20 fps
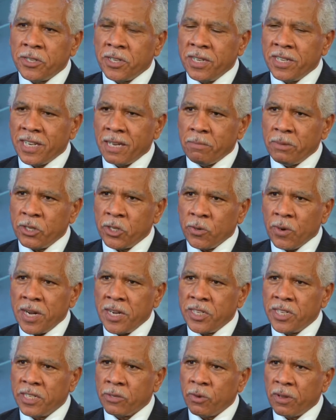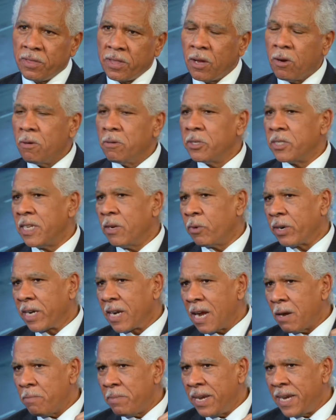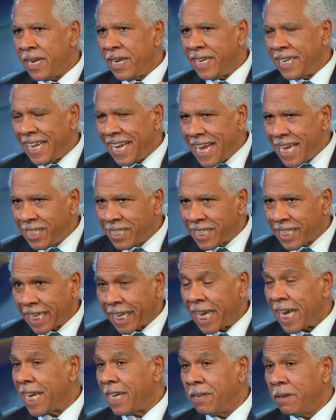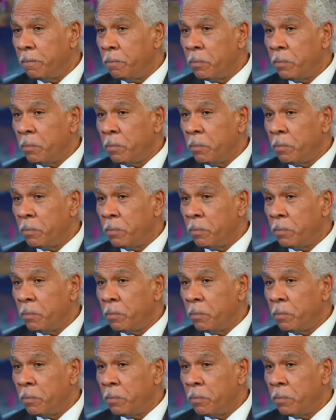and demonstrations with those that would come in and instigate.